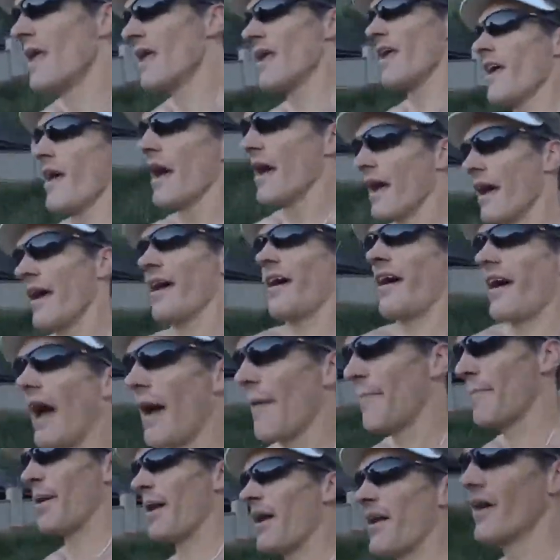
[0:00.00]
up
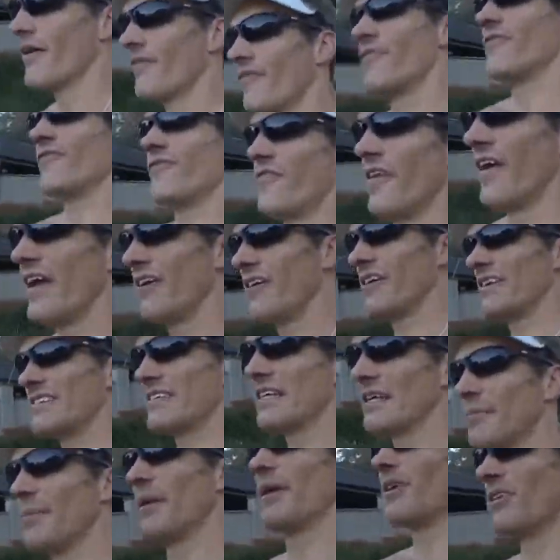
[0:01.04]
very steep
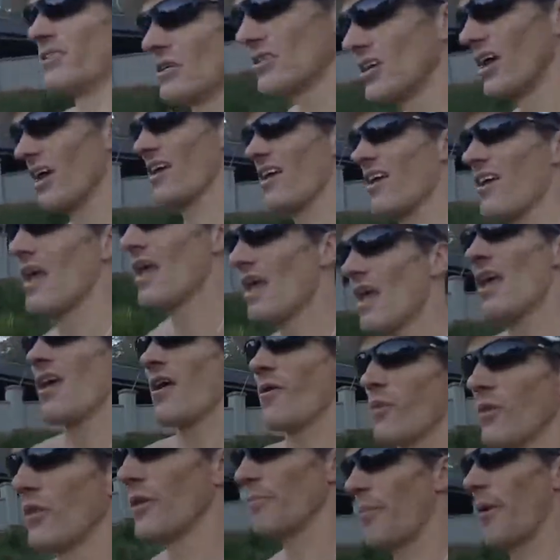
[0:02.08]
hills with
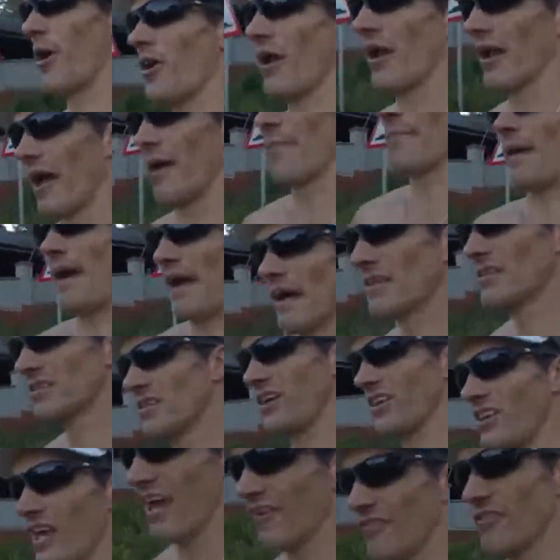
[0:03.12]
a boat on our back, so you
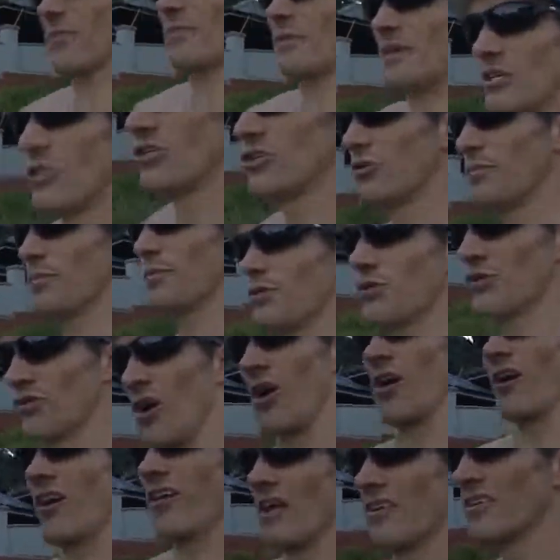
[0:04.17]
have to be super strong.
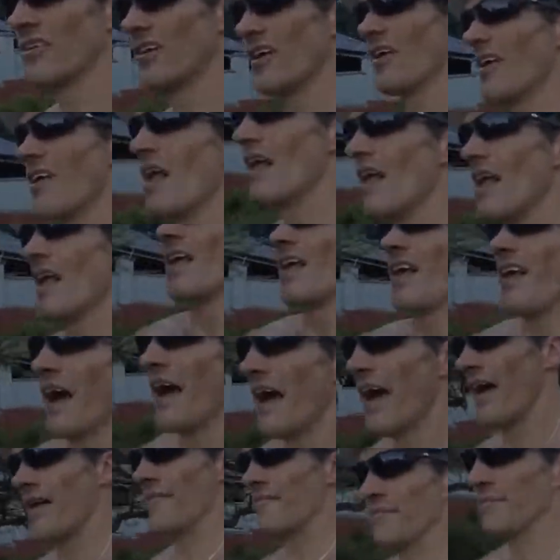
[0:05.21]

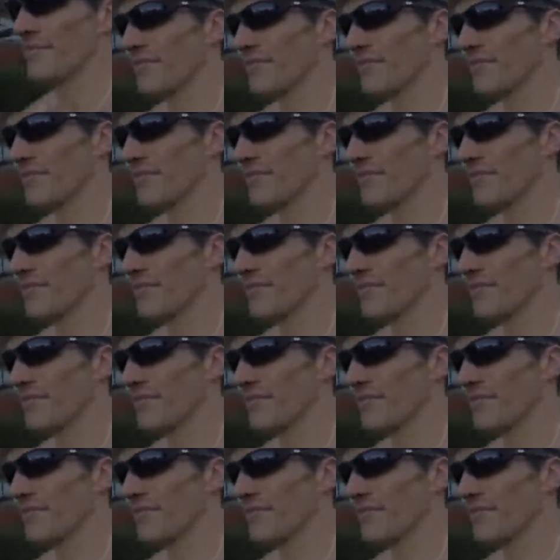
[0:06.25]
And